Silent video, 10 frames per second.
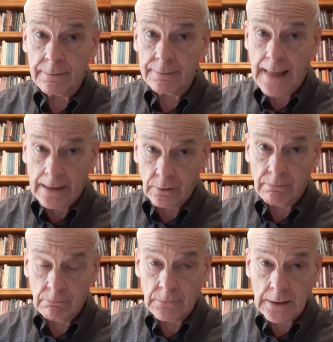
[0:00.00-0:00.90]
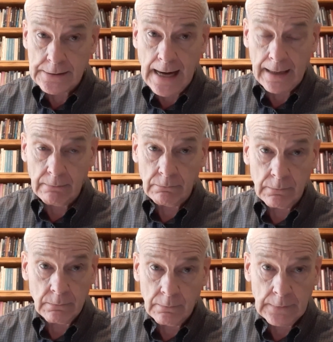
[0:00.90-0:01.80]
That does not
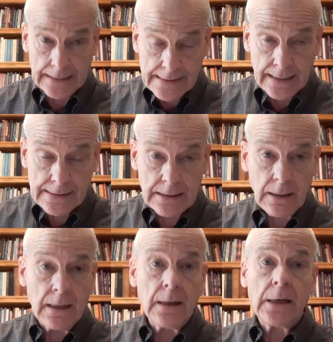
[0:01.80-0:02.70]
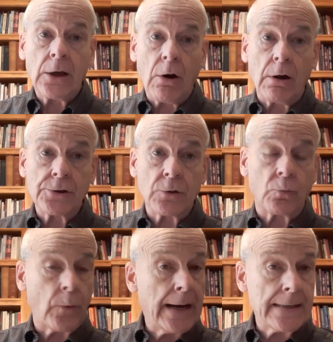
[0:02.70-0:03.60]
exist. He also
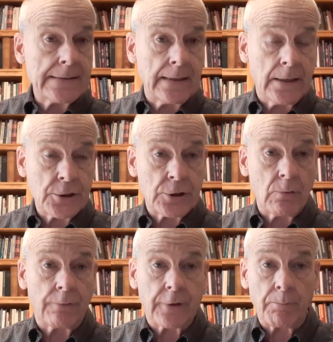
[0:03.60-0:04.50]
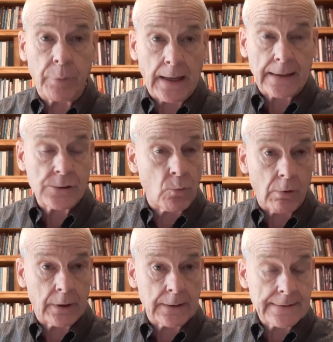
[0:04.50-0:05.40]
raised the issue of complex
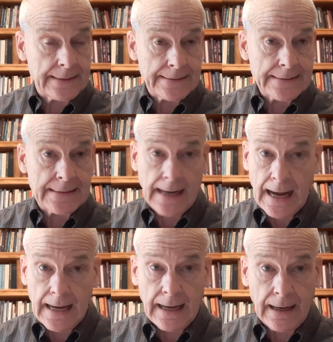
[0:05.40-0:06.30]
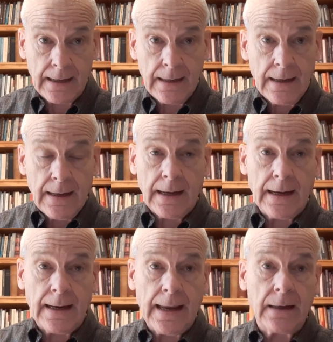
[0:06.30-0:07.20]
organs such as the eye,
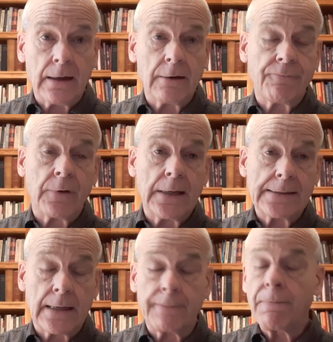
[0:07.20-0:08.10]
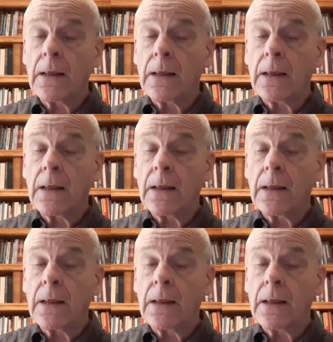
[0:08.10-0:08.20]
and if he said